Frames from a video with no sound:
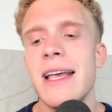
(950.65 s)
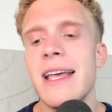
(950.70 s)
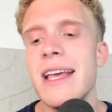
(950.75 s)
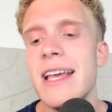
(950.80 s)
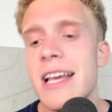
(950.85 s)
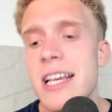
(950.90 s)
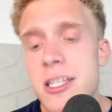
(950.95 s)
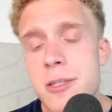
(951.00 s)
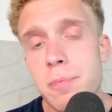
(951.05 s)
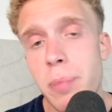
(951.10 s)

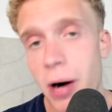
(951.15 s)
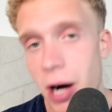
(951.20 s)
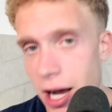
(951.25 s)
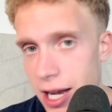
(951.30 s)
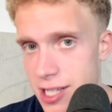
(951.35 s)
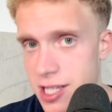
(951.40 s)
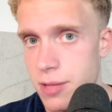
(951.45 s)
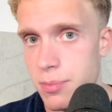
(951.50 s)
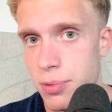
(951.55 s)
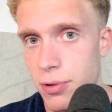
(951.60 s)
is
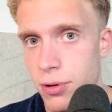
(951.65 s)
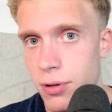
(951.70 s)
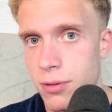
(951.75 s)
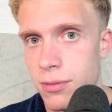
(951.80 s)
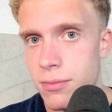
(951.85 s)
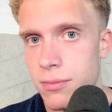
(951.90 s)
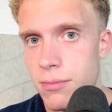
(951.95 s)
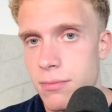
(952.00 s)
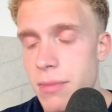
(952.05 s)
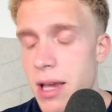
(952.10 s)

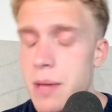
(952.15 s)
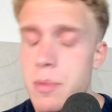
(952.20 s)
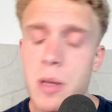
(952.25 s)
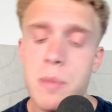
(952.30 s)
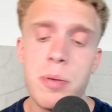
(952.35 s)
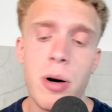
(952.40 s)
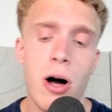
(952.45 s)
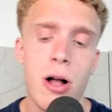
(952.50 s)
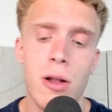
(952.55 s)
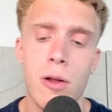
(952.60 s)
possible, maybe
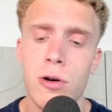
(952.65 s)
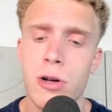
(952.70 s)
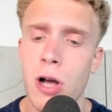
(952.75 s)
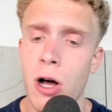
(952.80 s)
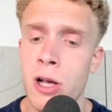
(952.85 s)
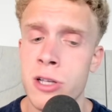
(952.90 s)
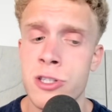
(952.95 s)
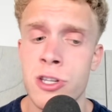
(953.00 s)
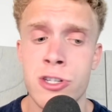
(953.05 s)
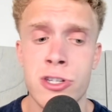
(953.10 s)
Paulo
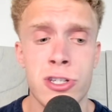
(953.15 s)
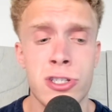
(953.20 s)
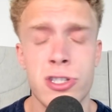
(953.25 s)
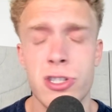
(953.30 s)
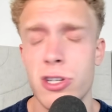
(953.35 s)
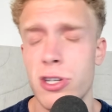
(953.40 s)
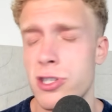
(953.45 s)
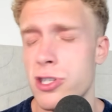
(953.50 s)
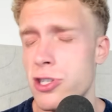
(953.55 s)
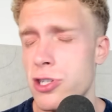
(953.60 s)
Costa is just
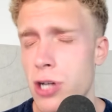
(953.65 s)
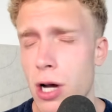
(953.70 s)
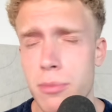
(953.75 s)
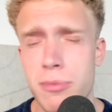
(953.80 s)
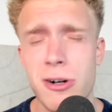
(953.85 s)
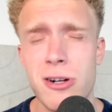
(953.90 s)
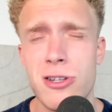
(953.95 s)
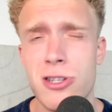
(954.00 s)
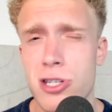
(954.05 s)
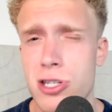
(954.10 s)
a
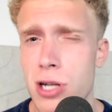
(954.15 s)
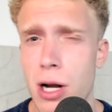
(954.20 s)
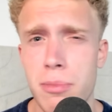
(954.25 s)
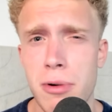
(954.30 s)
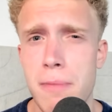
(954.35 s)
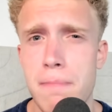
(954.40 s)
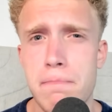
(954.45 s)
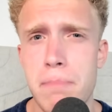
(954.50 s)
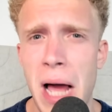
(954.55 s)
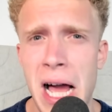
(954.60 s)
stubborn,
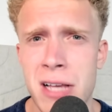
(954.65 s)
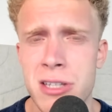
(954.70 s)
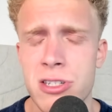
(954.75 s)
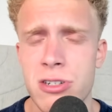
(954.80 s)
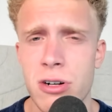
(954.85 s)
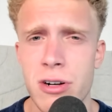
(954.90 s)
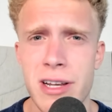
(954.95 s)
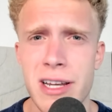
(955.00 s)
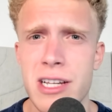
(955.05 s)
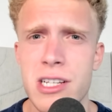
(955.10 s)
stubborn
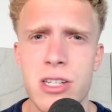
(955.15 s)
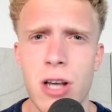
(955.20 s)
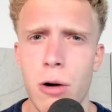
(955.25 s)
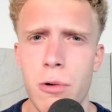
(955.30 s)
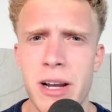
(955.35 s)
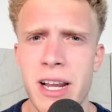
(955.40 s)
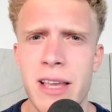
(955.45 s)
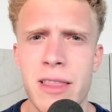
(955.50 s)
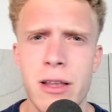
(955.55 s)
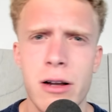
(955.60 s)
bastard and he's
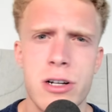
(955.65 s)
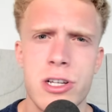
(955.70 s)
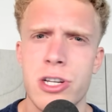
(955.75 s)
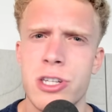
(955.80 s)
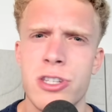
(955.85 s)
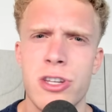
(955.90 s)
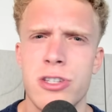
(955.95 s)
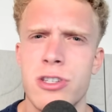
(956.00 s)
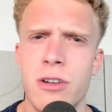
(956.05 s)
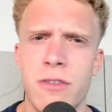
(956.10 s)
going in there
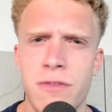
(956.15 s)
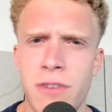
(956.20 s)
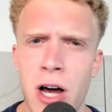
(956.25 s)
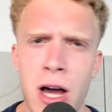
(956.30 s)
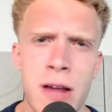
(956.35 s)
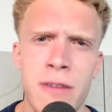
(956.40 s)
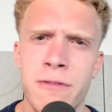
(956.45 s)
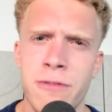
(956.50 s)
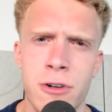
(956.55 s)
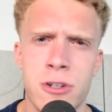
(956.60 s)
just to
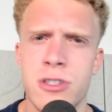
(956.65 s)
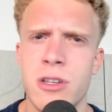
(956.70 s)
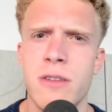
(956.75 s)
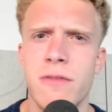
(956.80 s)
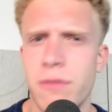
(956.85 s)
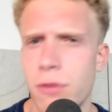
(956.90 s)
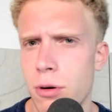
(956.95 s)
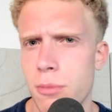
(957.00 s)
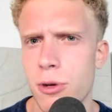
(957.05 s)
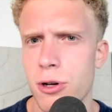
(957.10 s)
survive first and
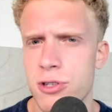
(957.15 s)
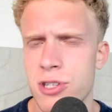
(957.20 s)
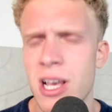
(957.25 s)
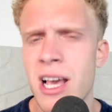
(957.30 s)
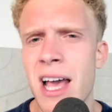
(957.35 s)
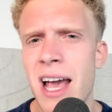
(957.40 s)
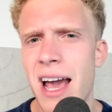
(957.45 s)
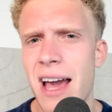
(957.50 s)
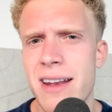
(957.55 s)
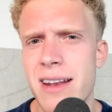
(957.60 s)
foremost
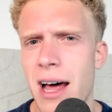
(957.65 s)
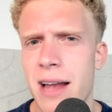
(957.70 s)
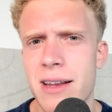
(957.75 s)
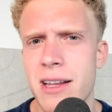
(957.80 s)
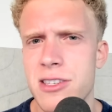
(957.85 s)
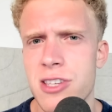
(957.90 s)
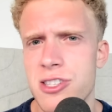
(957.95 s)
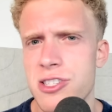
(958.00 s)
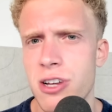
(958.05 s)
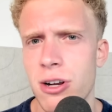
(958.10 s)
and not
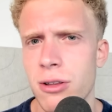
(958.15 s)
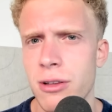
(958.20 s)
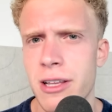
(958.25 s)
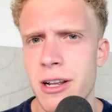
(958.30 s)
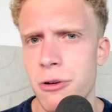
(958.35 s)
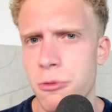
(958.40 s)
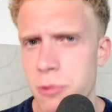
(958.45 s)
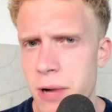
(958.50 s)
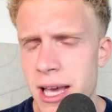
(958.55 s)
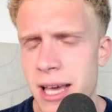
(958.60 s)
necessarily
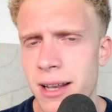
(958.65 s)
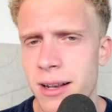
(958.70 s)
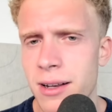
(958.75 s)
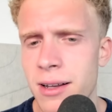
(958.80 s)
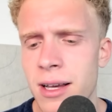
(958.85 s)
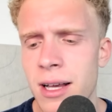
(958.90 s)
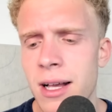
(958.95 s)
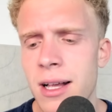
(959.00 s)
to win.